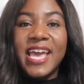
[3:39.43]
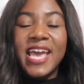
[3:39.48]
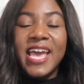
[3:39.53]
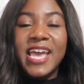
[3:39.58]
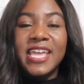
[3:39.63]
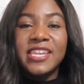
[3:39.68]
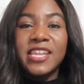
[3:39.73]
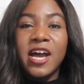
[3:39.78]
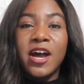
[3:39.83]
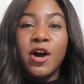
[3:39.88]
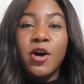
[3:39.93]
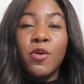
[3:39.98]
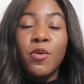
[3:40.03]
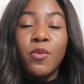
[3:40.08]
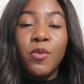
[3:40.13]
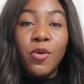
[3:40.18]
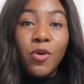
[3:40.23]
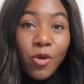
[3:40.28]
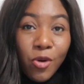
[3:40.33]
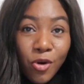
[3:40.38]
and
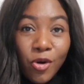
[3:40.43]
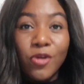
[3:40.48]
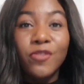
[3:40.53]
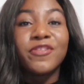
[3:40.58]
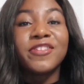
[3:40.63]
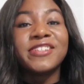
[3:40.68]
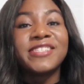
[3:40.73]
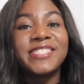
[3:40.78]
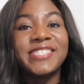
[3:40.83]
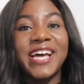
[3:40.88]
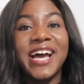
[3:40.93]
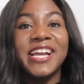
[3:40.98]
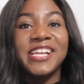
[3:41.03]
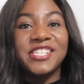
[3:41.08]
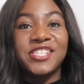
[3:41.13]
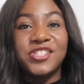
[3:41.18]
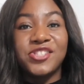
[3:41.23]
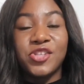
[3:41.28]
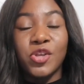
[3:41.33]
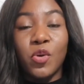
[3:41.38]
a
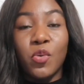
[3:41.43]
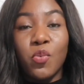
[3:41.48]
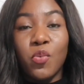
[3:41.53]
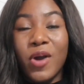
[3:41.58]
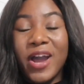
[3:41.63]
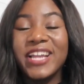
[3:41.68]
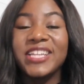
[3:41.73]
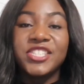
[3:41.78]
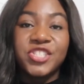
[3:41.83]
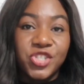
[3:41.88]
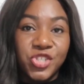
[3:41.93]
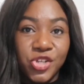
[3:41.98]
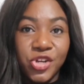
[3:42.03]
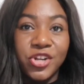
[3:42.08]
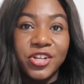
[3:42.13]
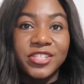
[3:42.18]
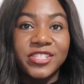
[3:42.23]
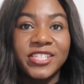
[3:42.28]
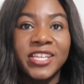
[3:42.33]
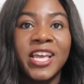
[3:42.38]
oversized white
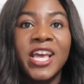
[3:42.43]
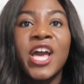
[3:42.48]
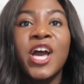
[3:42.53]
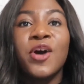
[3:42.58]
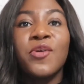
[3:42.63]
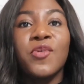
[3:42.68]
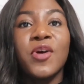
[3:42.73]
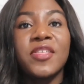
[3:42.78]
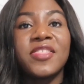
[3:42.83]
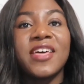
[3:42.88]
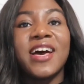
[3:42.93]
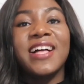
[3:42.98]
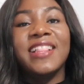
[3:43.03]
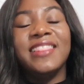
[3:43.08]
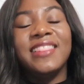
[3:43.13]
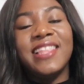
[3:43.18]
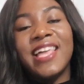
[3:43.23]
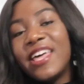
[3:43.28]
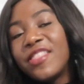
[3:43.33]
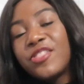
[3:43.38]
shirt with
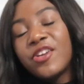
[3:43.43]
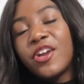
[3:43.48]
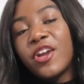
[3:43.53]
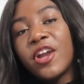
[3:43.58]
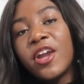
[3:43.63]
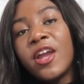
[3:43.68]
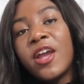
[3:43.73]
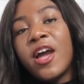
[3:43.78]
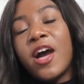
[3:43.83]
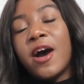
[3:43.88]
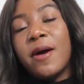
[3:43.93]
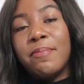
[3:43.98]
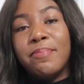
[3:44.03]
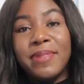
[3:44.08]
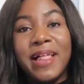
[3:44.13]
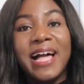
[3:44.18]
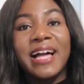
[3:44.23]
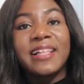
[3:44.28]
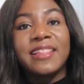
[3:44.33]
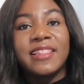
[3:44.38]
a
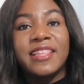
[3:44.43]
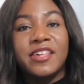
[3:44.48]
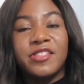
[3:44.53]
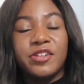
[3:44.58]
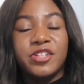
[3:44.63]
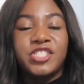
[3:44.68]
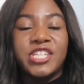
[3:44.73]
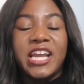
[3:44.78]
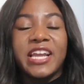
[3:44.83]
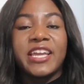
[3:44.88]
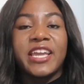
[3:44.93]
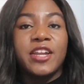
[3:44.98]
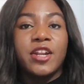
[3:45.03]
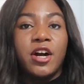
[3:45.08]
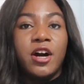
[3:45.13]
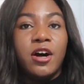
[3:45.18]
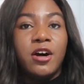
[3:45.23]
black leather jacket